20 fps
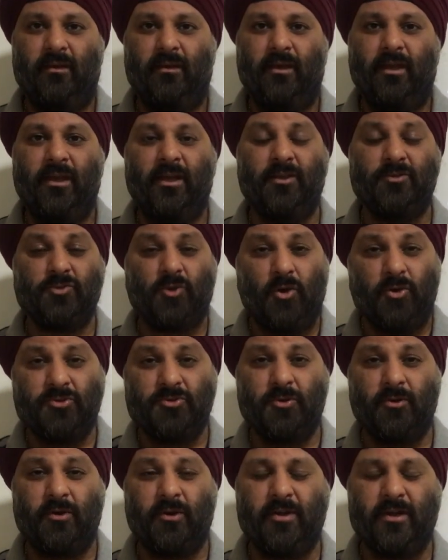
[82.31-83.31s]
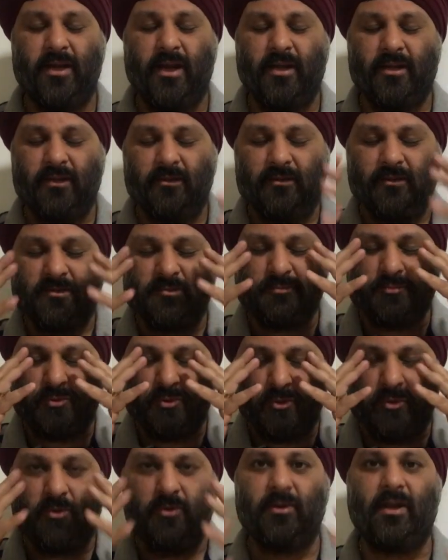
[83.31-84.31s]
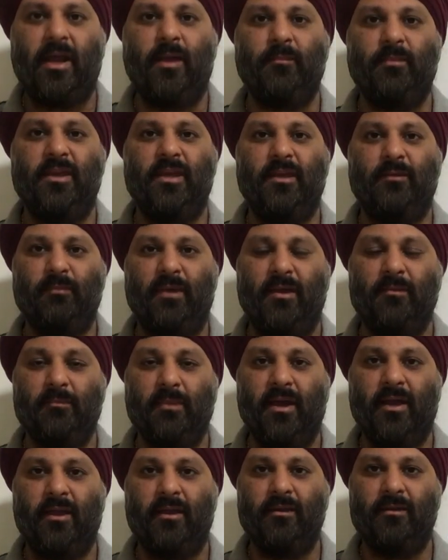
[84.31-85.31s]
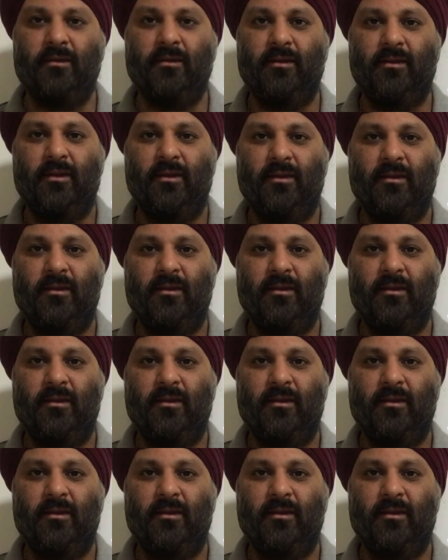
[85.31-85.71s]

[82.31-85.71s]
it has also created this programming in my mind